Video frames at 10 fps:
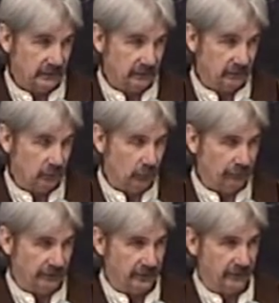and
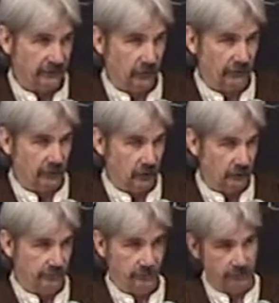we'll see this over and
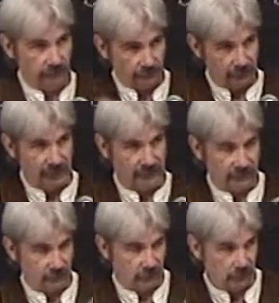over throughout
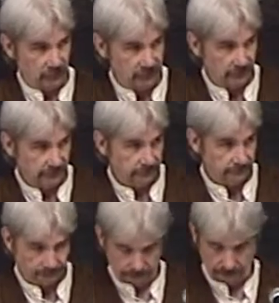this course.
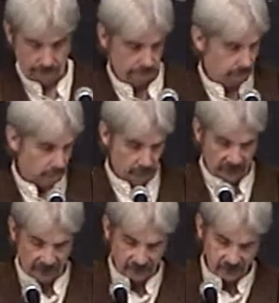
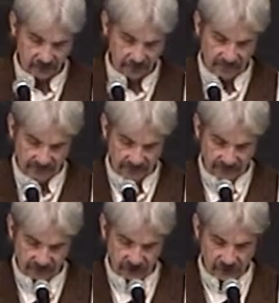But in, in
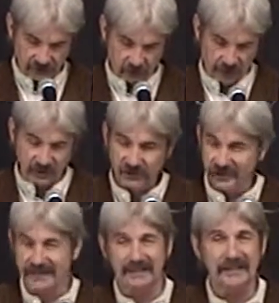different
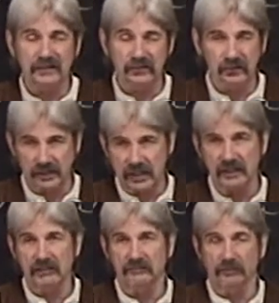situations, he didn't
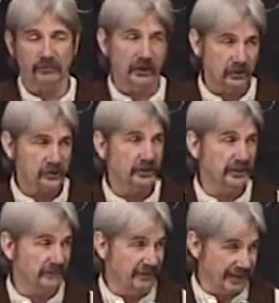seek for
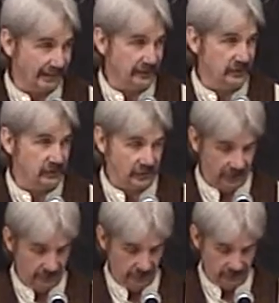personal advantage
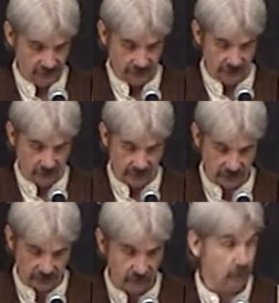in those
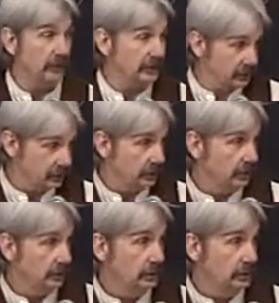situations, which